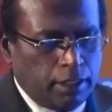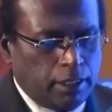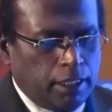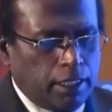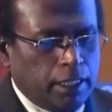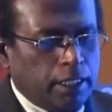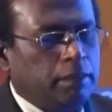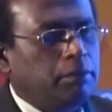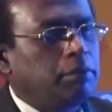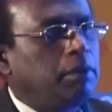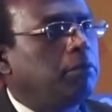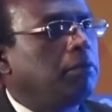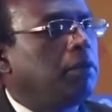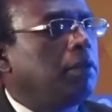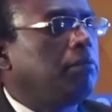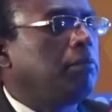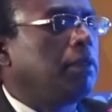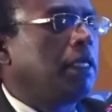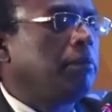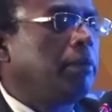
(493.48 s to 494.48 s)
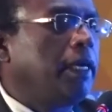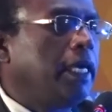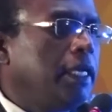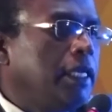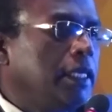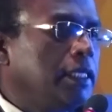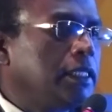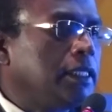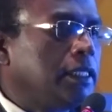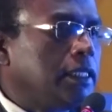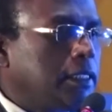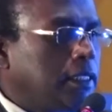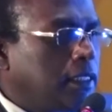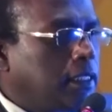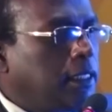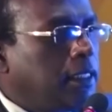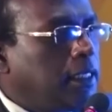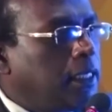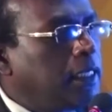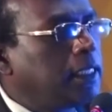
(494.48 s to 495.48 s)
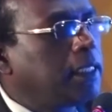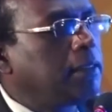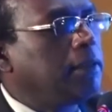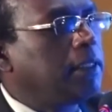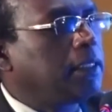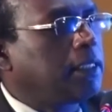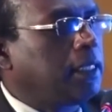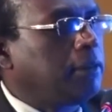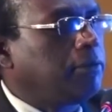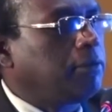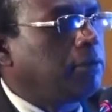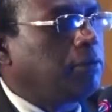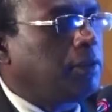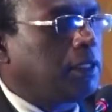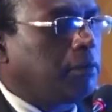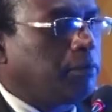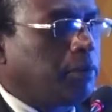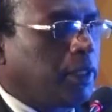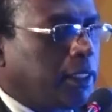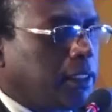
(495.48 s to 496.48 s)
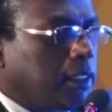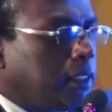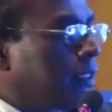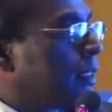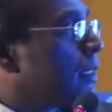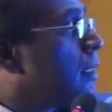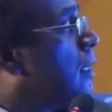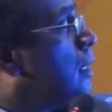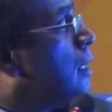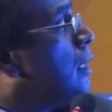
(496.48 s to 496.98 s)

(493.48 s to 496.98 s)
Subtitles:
And by and large, it is relatively safer for the patient,